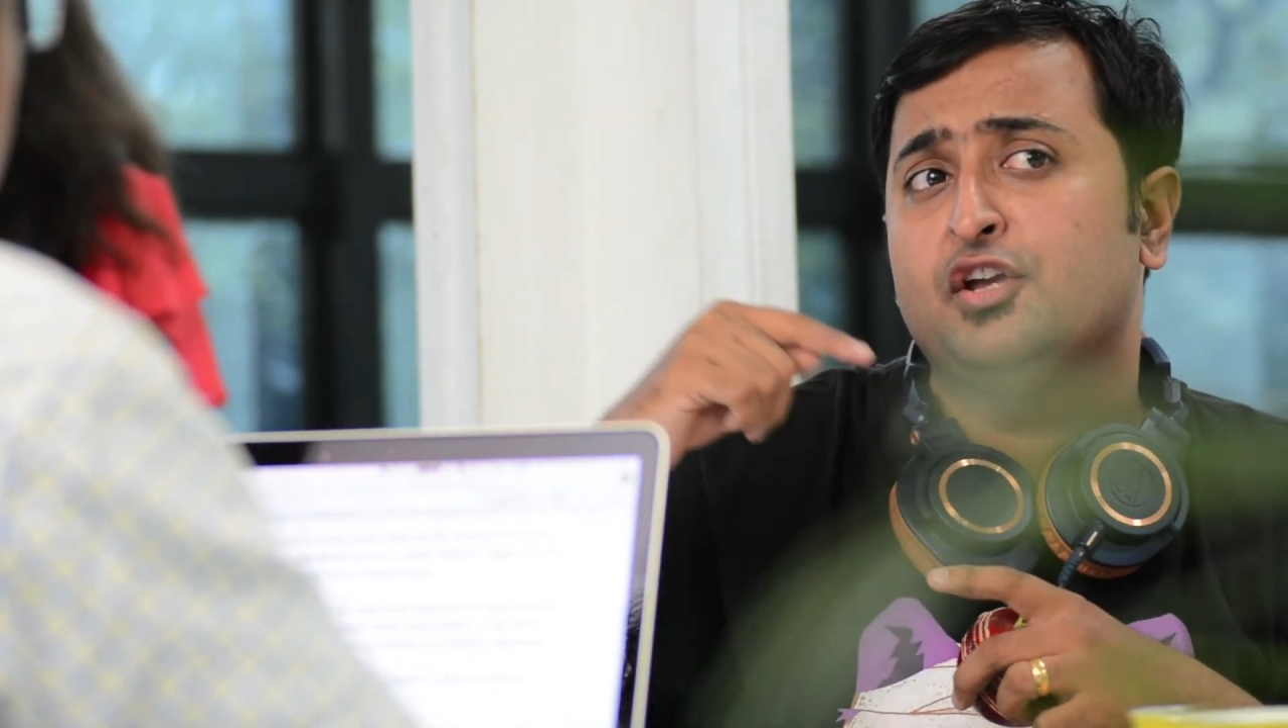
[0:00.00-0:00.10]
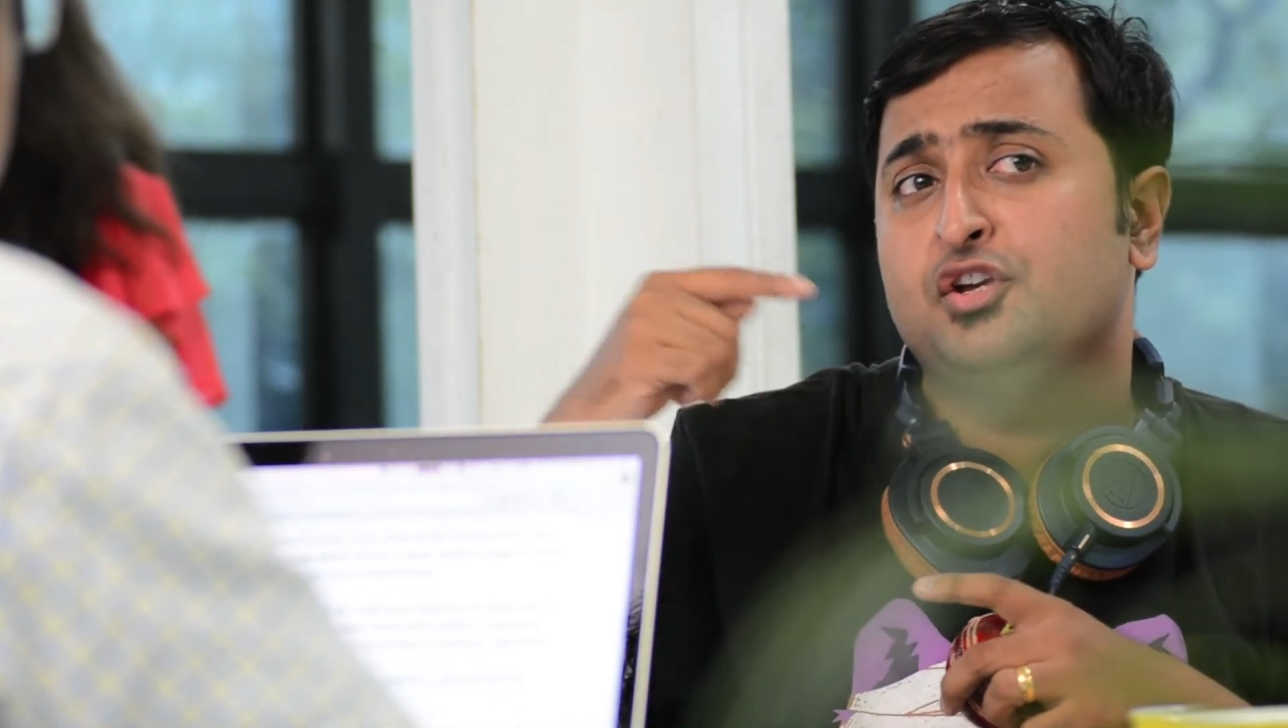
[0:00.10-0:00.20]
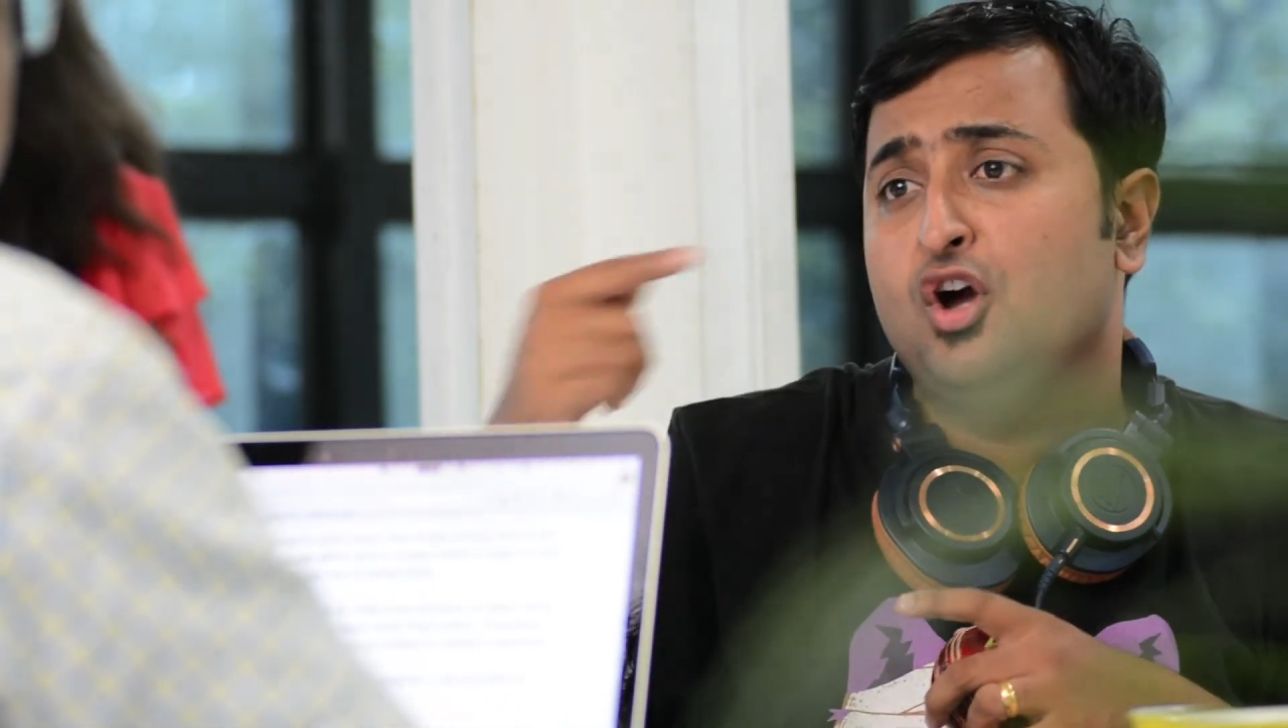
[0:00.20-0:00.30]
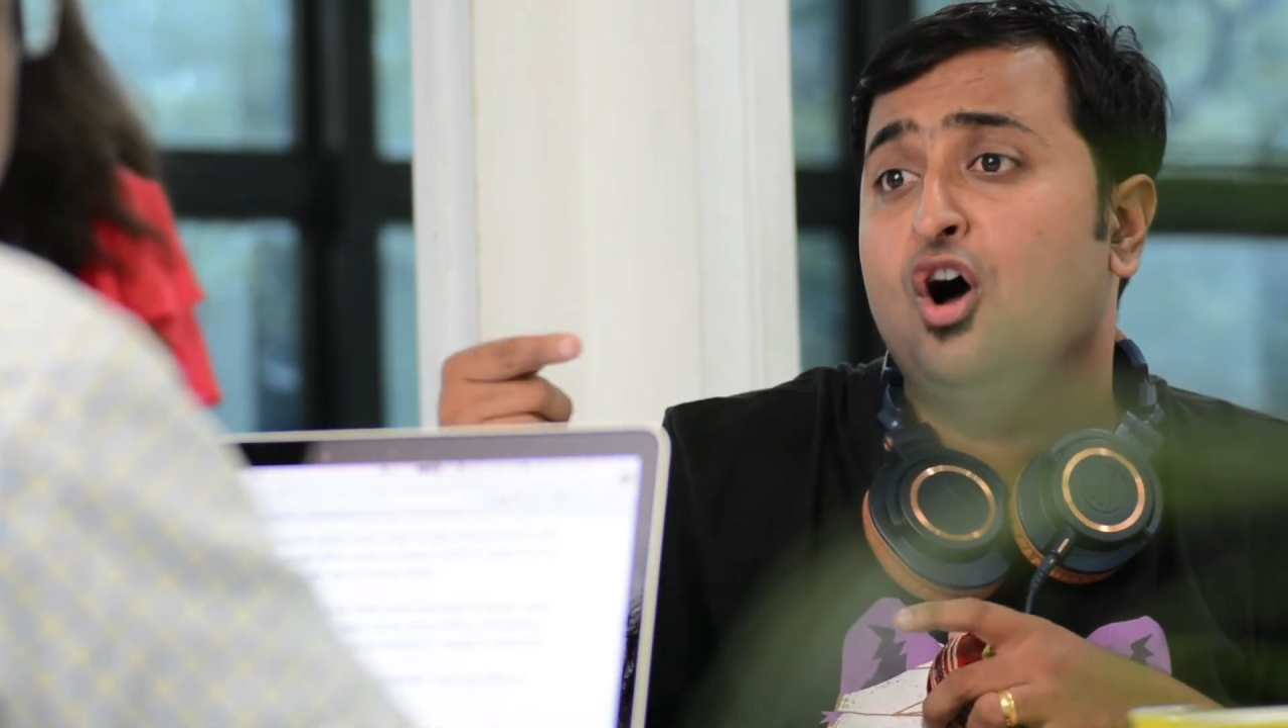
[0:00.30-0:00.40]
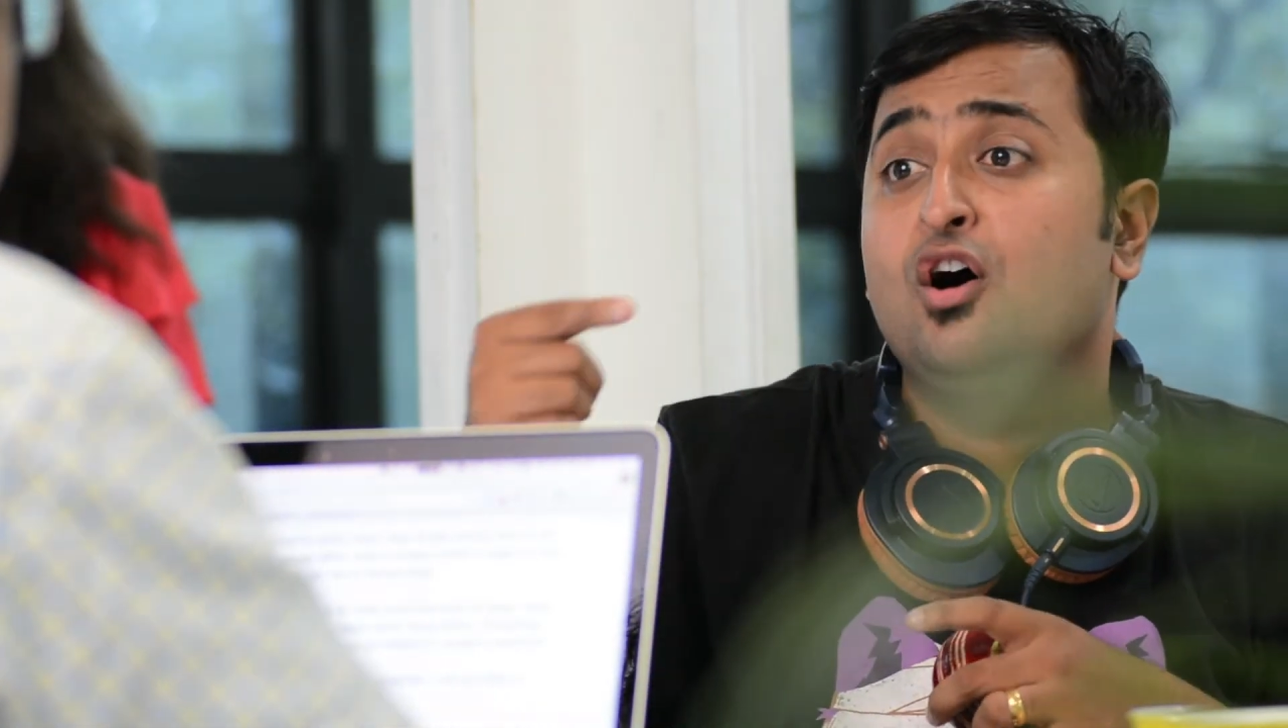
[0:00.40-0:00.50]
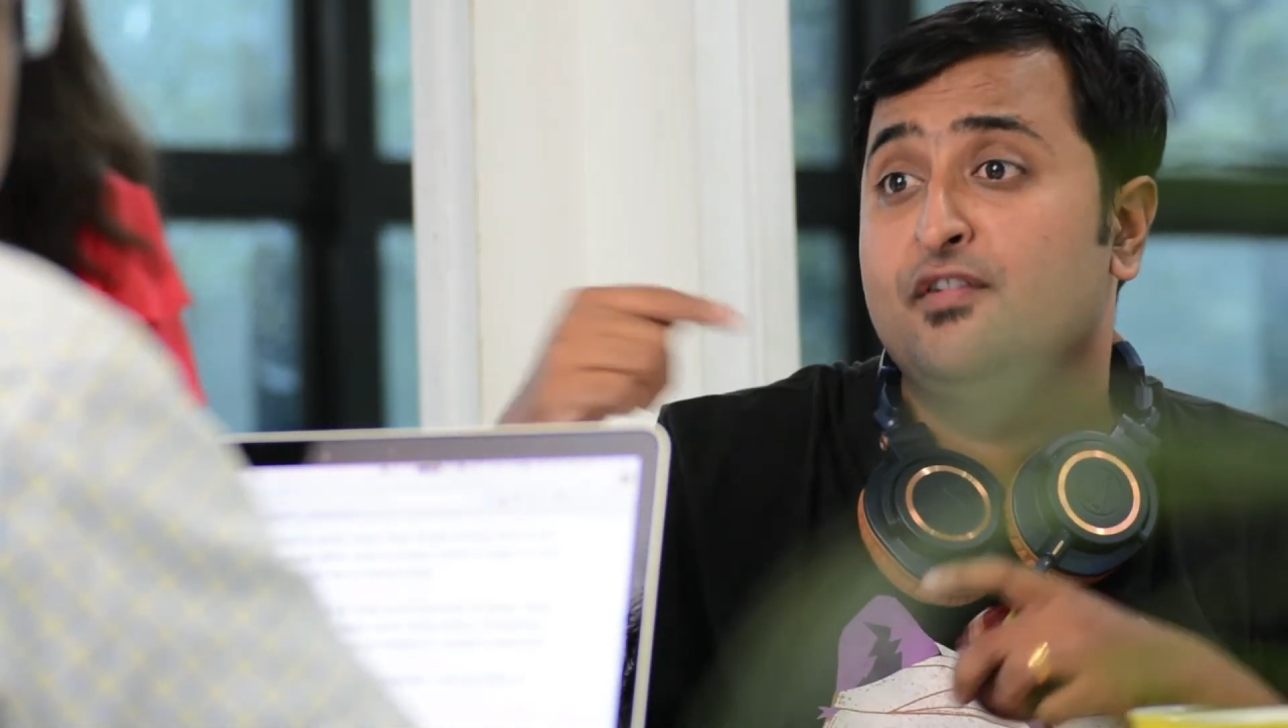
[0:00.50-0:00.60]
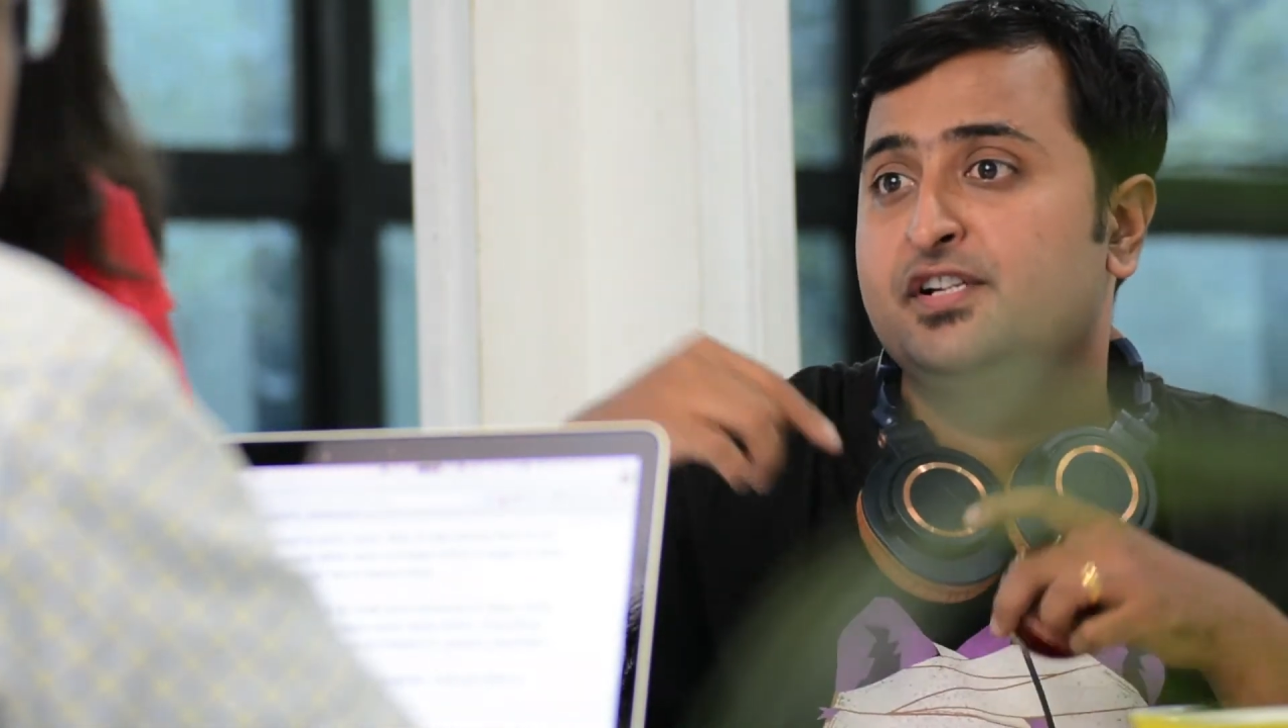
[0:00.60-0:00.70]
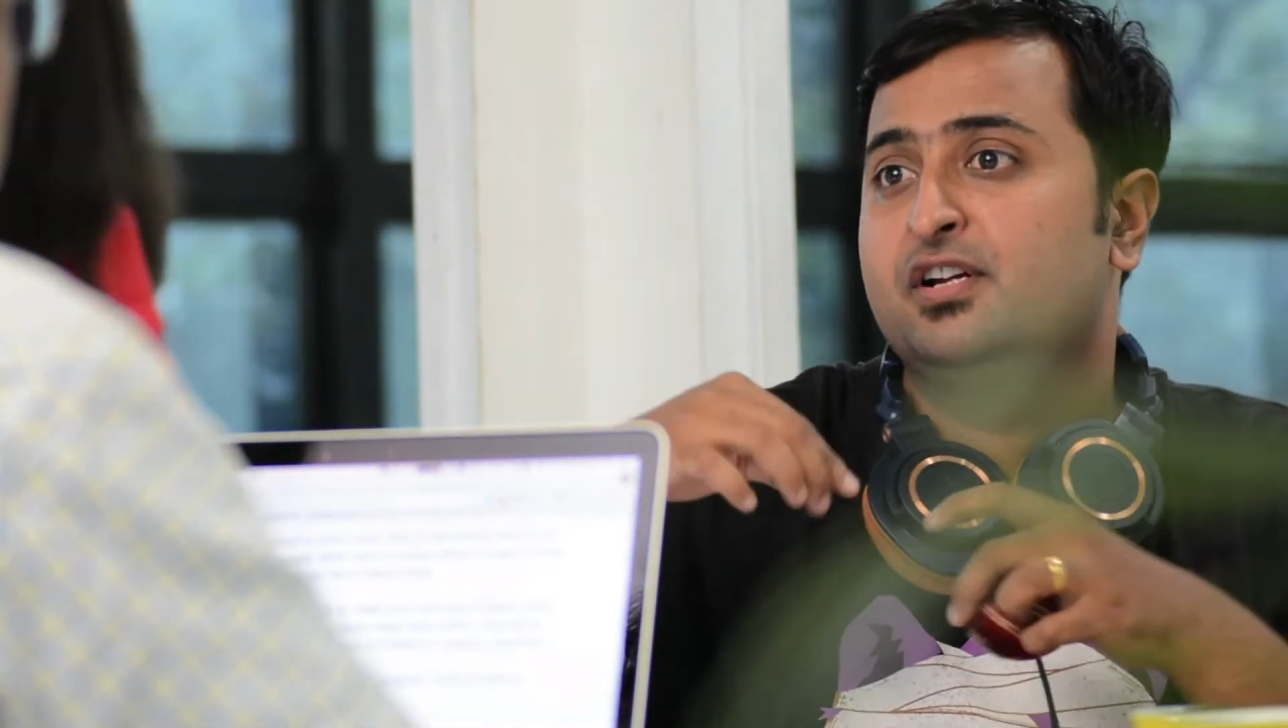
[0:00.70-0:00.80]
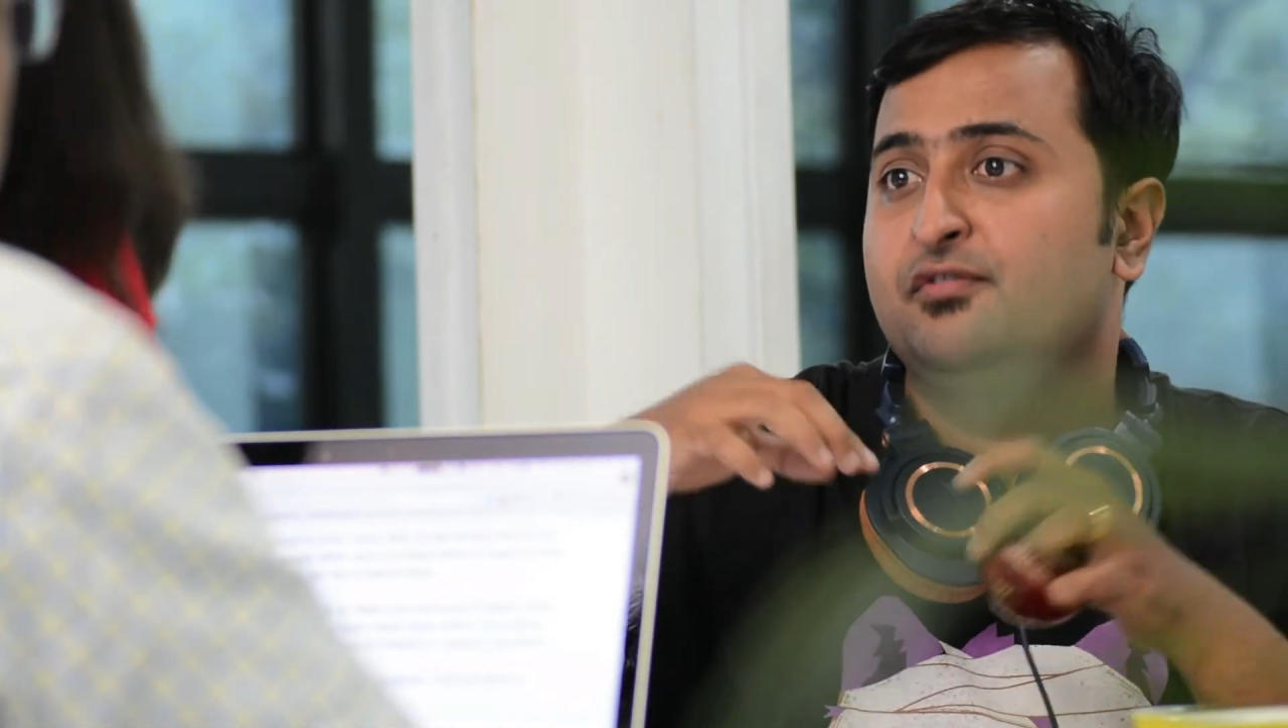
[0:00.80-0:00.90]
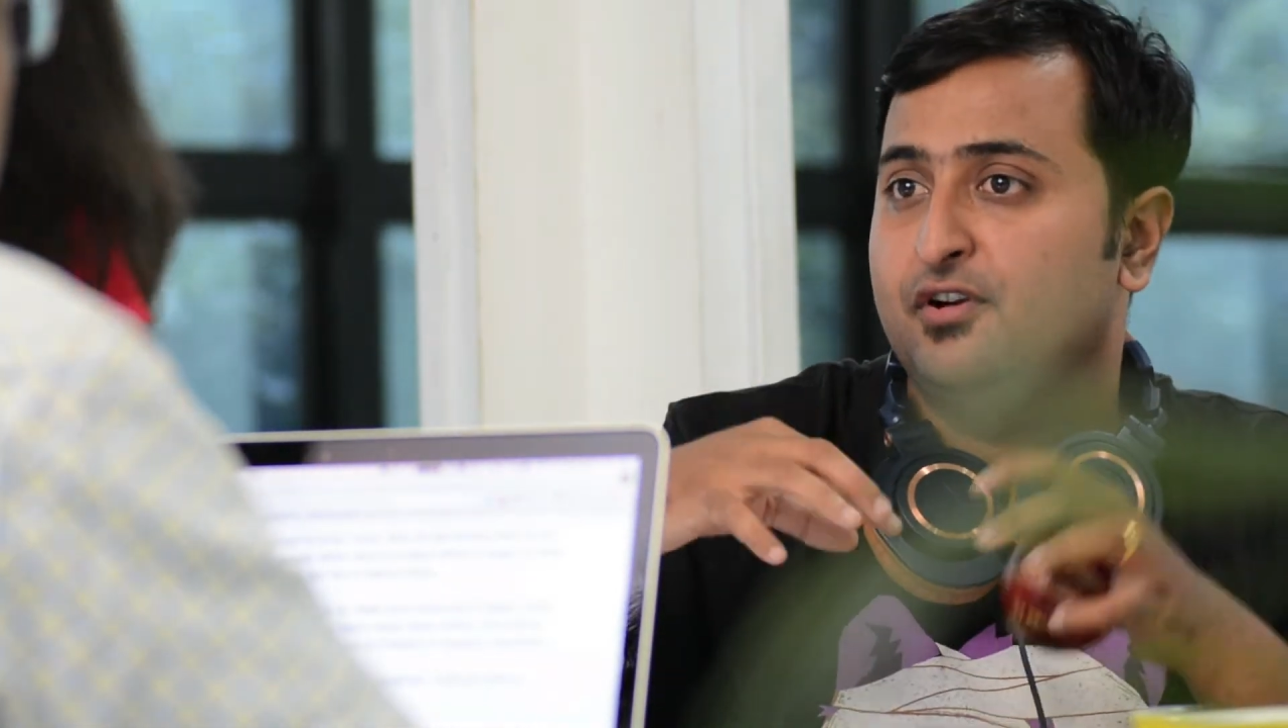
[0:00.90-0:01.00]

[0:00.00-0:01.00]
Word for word: your vision